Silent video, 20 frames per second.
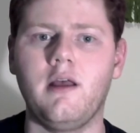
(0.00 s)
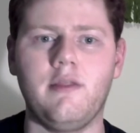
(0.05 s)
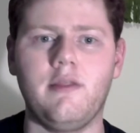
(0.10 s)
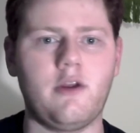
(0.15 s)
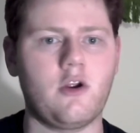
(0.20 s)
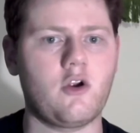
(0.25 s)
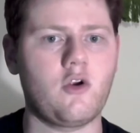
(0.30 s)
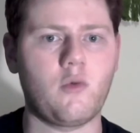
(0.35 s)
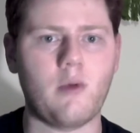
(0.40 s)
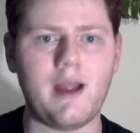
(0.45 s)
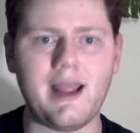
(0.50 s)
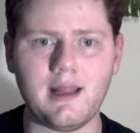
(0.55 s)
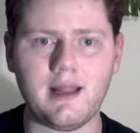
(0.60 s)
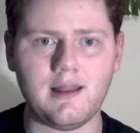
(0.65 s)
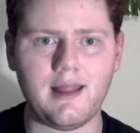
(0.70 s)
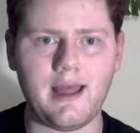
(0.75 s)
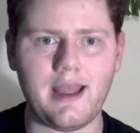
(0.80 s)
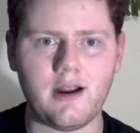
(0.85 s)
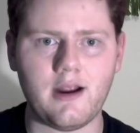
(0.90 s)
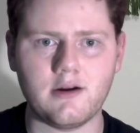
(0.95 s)
They're great
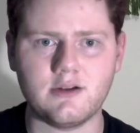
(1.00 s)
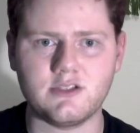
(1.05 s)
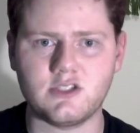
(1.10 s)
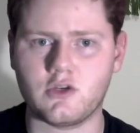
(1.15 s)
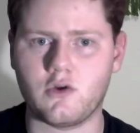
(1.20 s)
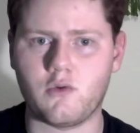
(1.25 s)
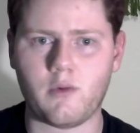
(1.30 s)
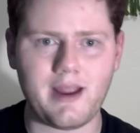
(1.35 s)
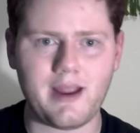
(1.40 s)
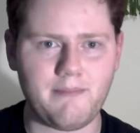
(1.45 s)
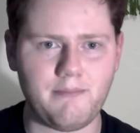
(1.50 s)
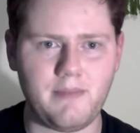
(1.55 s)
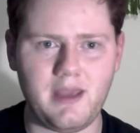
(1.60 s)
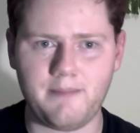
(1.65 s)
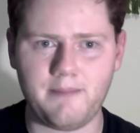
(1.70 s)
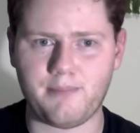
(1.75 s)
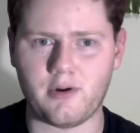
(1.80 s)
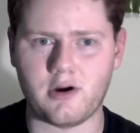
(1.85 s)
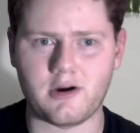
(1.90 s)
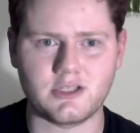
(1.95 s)
layers, great
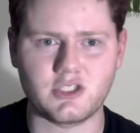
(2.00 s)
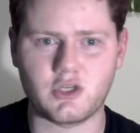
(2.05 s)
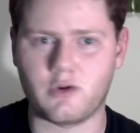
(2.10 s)
meat birds,